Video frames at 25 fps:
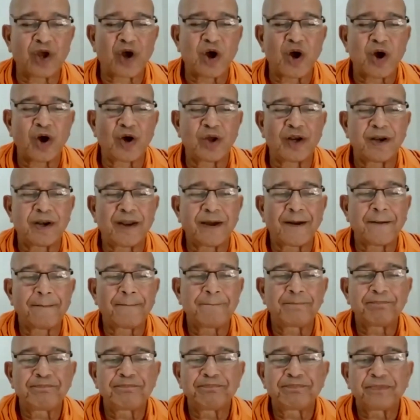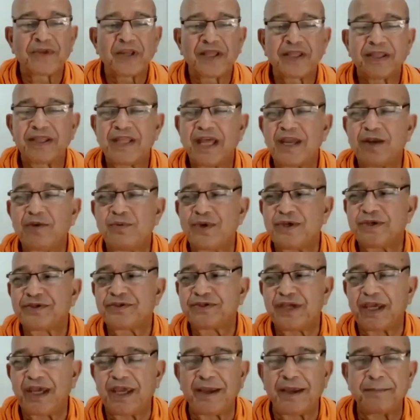all. Then we
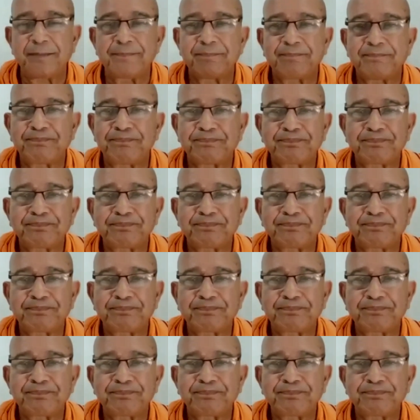see